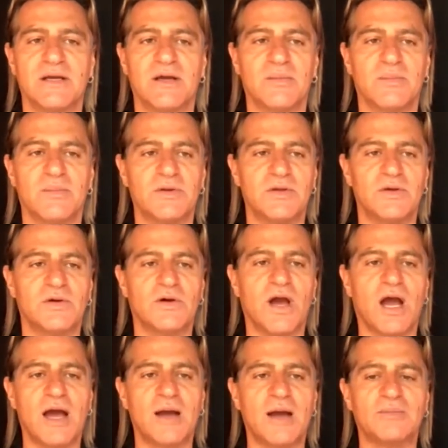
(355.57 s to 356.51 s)
but you
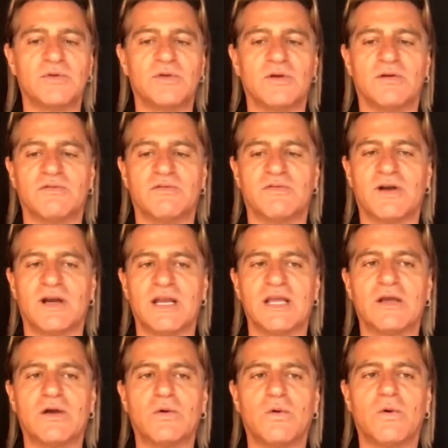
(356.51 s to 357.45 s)
come to a
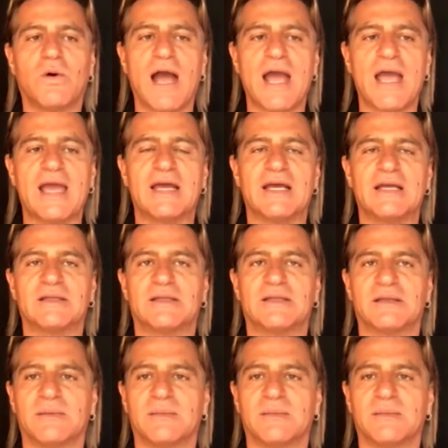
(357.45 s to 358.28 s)
very quiet,